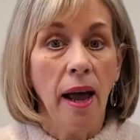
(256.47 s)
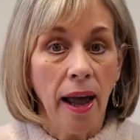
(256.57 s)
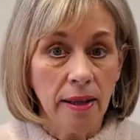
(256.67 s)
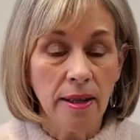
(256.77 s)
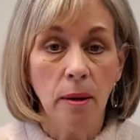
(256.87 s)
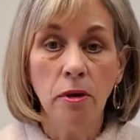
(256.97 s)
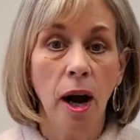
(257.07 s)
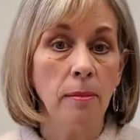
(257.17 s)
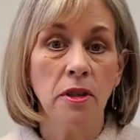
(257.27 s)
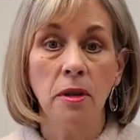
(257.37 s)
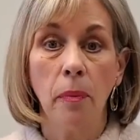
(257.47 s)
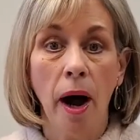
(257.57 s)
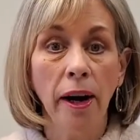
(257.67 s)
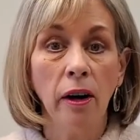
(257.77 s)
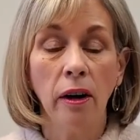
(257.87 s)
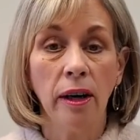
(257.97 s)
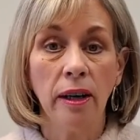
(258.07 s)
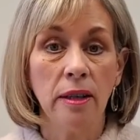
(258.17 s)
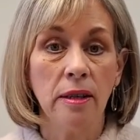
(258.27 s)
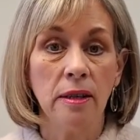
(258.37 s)
And sometimes the buyer
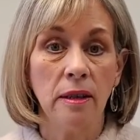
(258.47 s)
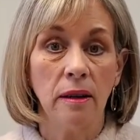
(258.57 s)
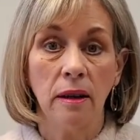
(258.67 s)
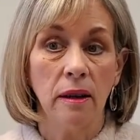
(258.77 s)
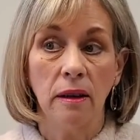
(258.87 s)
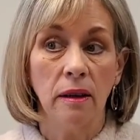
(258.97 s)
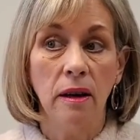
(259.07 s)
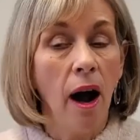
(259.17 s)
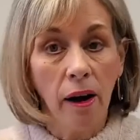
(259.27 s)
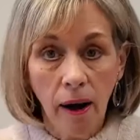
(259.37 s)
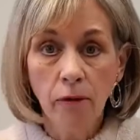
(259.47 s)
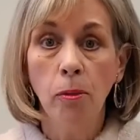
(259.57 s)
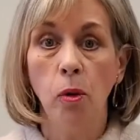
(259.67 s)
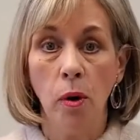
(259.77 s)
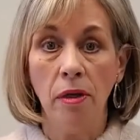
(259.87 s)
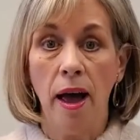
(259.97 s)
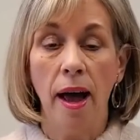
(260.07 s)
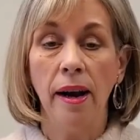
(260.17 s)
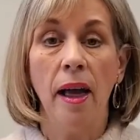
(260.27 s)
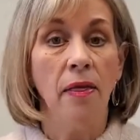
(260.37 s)
is not comfortable with
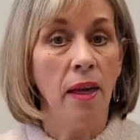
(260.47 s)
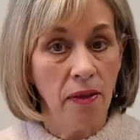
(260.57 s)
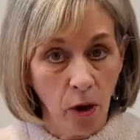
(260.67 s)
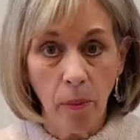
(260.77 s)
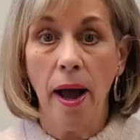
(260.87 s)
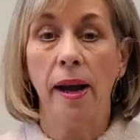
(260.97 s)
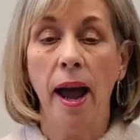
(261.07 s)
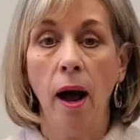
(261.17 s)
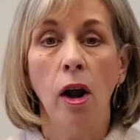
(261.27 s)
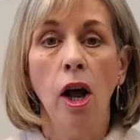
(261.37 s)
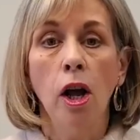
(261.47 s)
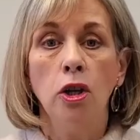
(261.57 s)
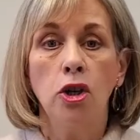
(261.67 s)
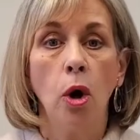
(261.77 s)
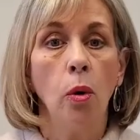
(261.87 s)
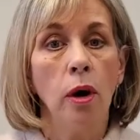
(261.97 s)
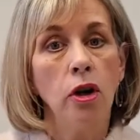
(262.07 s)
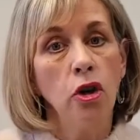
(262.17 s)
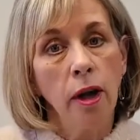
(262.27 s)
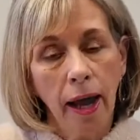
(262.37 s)
that, and then they'll back out. So
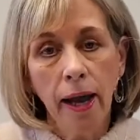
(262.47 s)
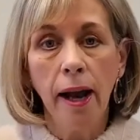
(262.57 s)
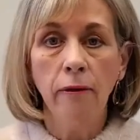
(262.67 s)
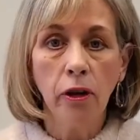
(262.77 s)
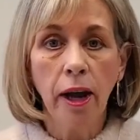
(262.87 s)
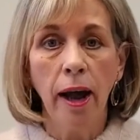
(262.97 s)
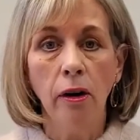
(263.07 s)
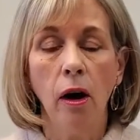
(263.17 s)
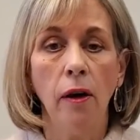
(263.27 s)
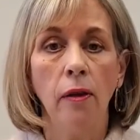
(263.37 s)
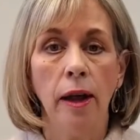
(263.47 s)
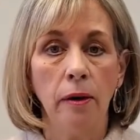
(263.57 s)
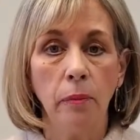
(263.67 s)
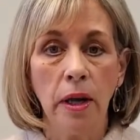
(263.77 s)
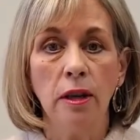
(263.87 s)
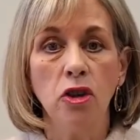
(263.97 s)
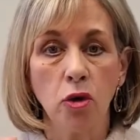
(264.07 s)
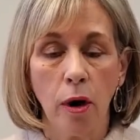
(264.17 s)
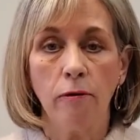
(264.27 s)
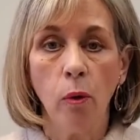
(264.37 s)
you can't ever count on it being
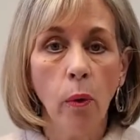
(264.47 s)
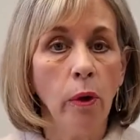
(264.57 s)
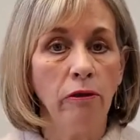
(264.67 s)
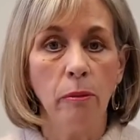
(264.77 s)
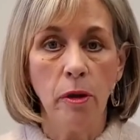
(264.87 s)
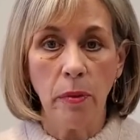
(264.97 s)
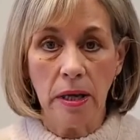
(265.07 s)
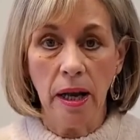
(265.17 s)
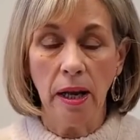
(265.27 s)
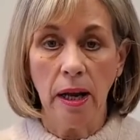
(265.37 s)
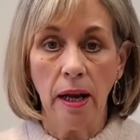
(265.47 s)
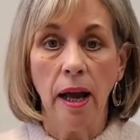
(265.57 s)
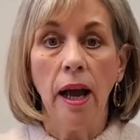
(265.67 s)
straightforward from the beginning.